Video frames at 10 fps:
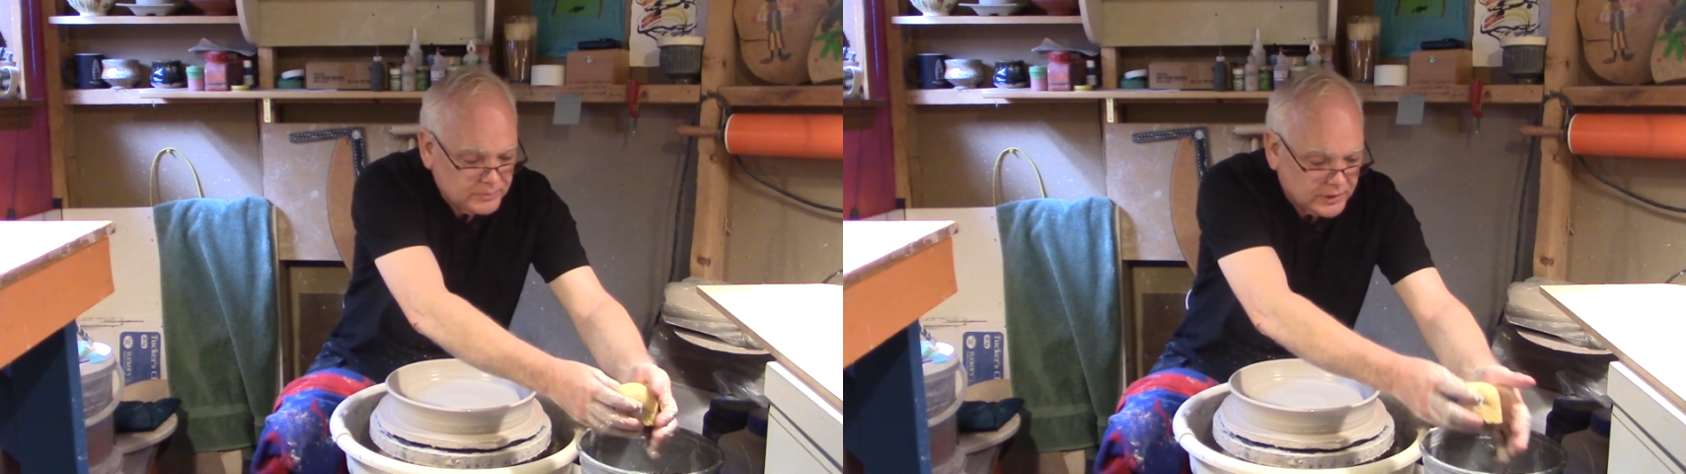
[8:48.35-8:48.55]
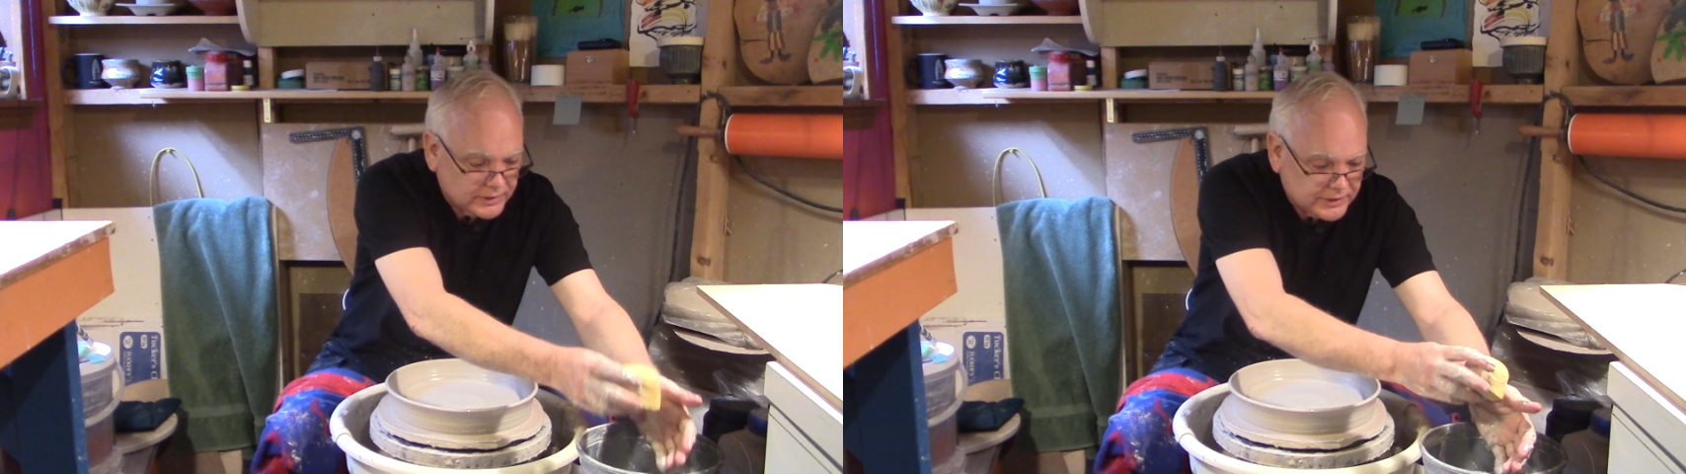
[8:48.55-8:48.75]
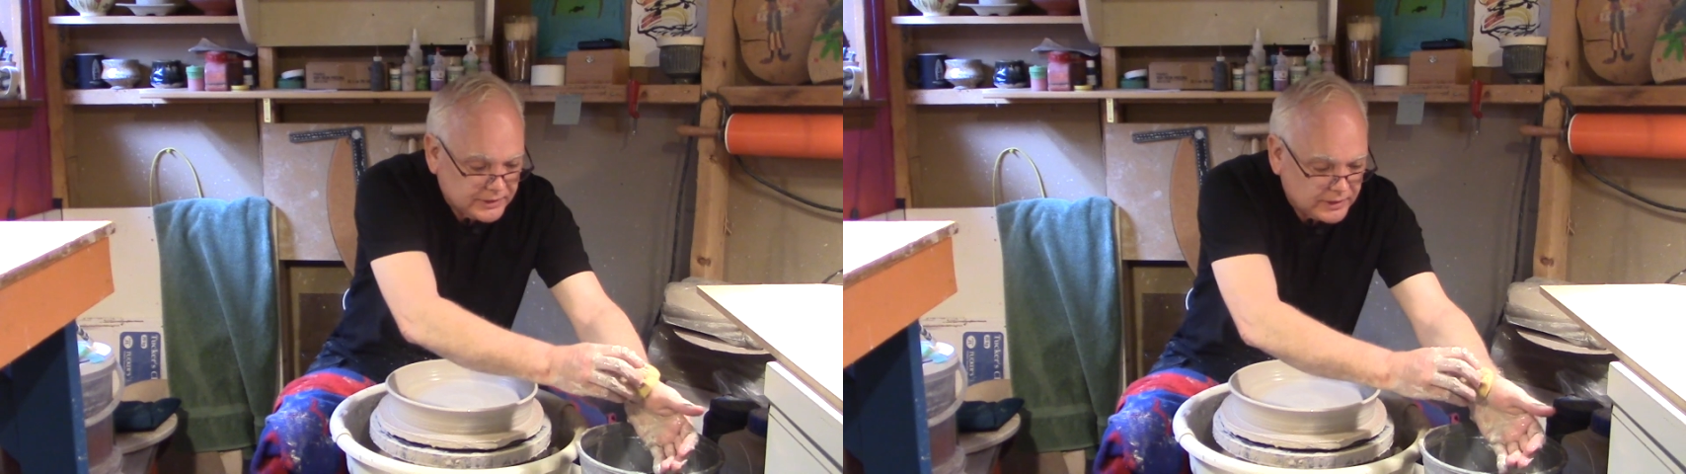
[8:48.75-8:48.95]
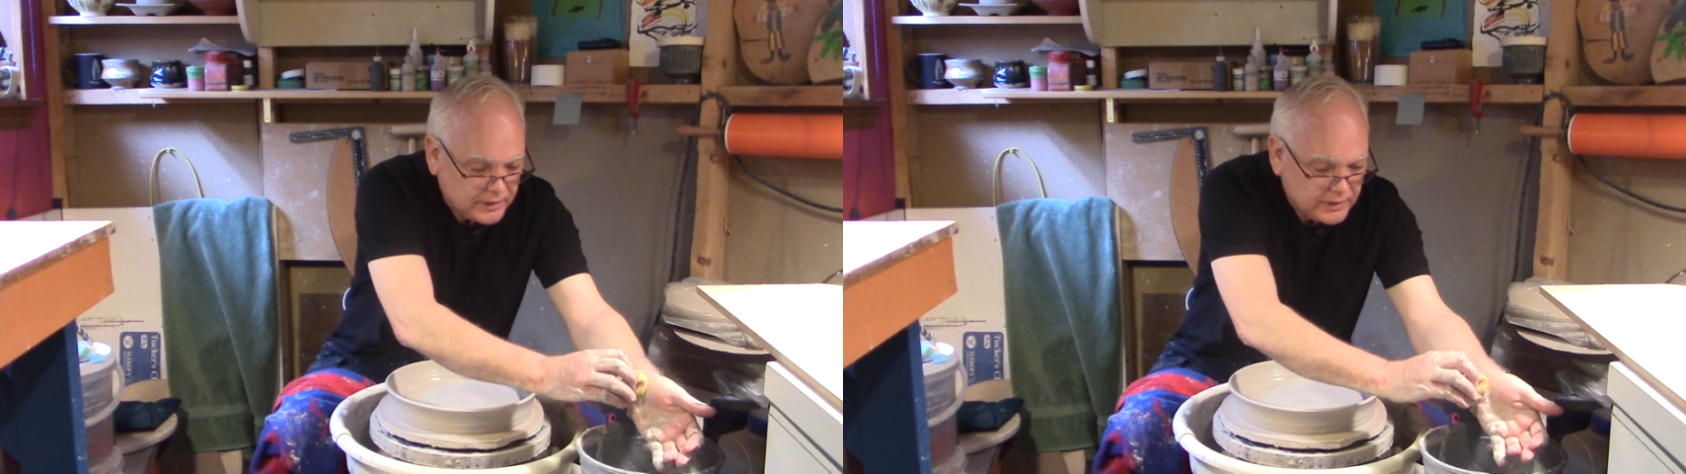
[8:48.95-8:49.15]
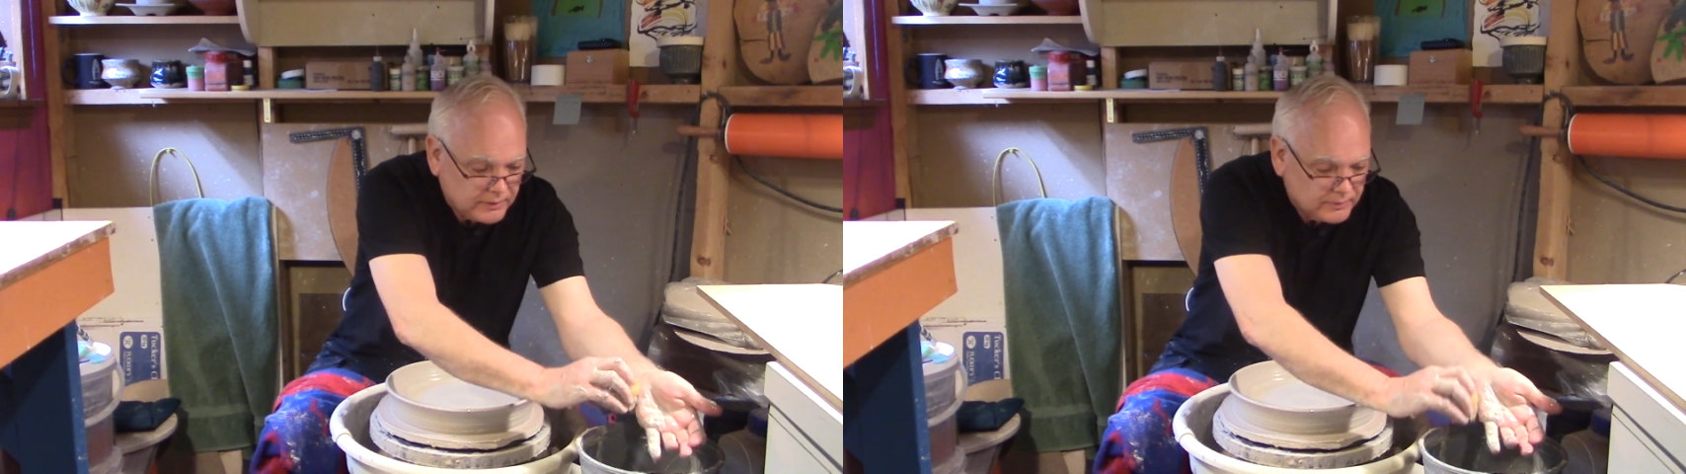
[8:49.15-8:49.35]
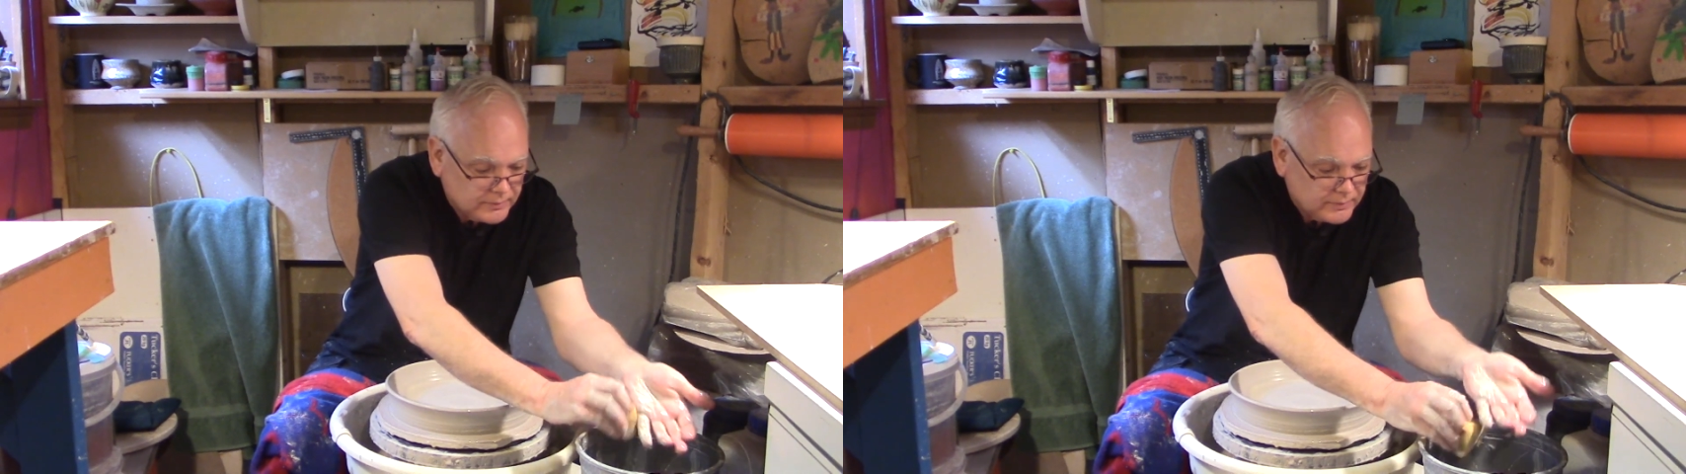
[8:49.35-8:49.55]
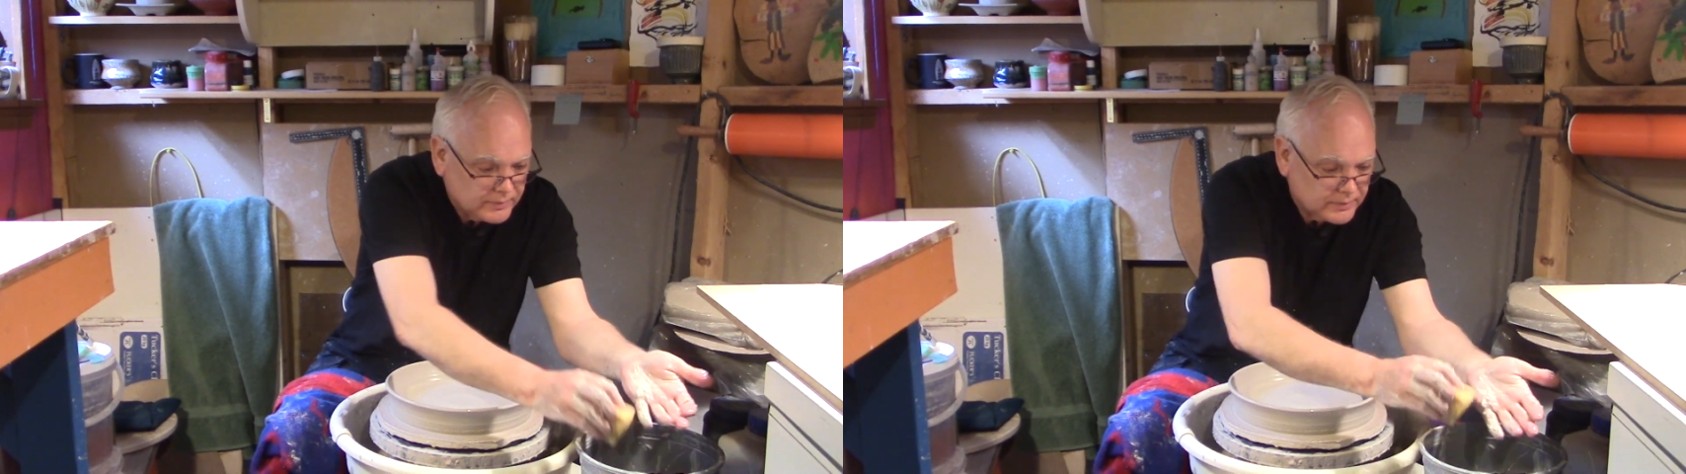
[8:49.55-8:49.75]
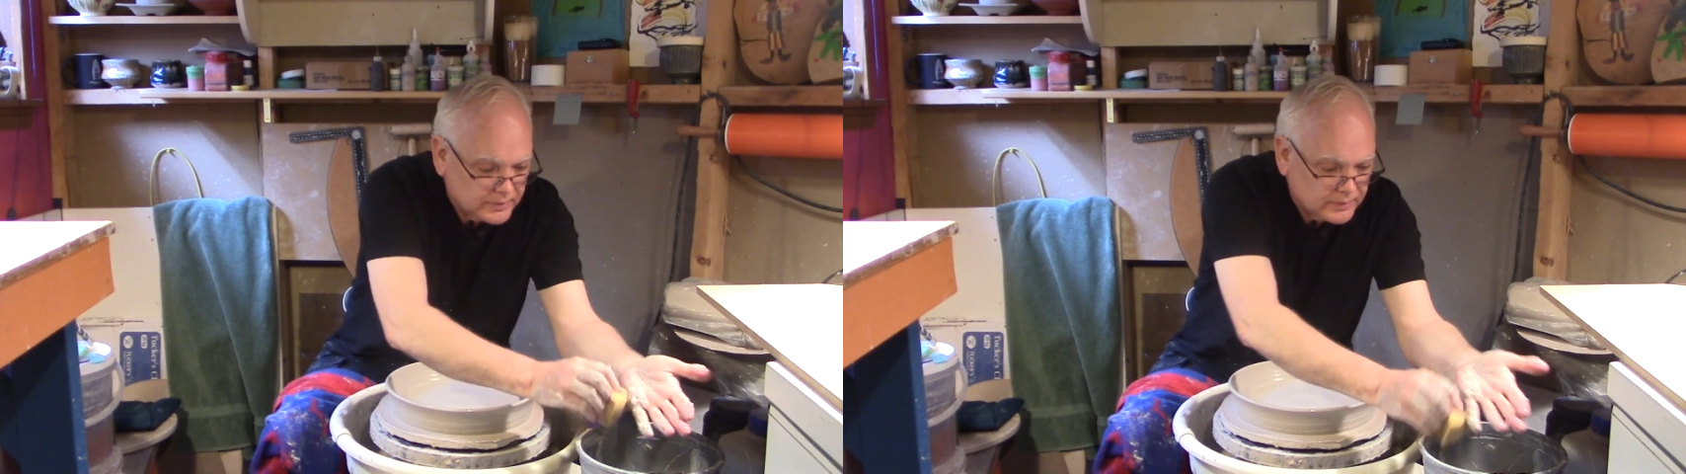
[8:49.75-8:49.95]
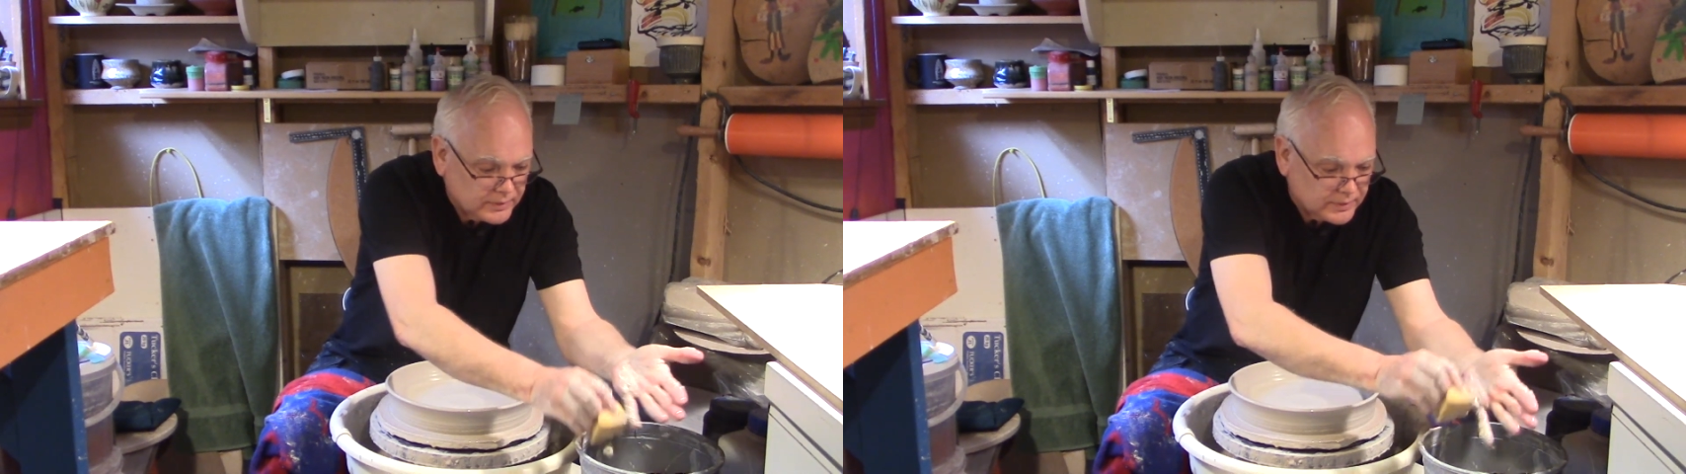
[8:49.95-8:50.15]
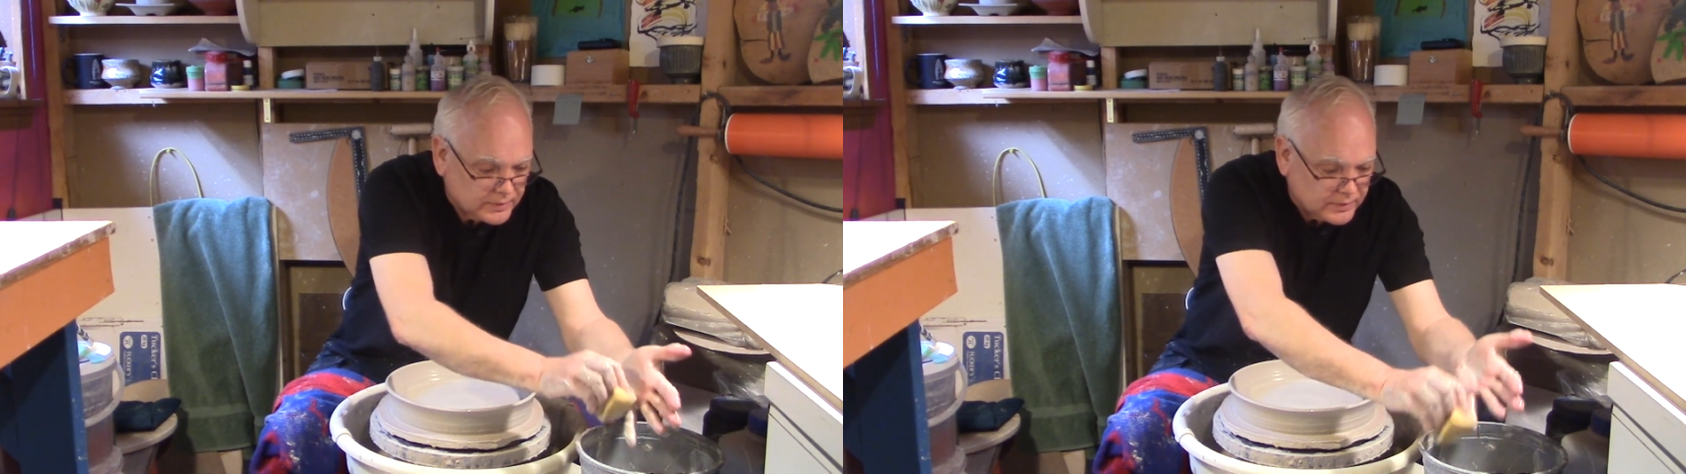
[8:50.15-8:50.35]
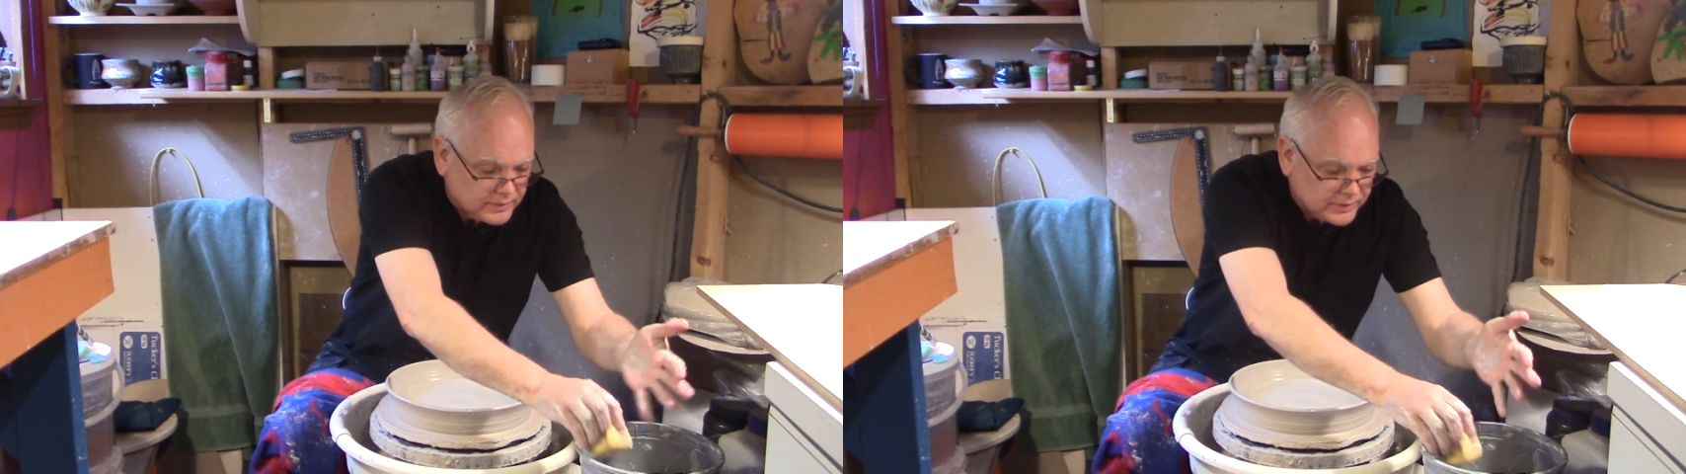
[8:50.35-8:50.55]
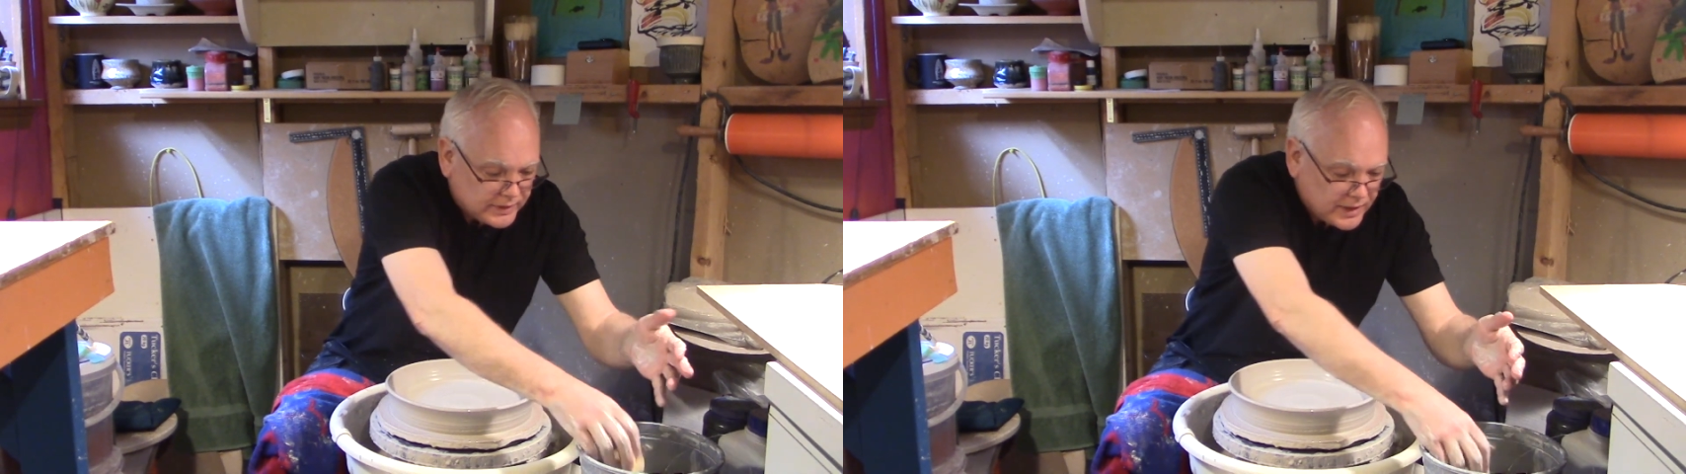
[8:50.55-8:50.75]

Pauline and I. The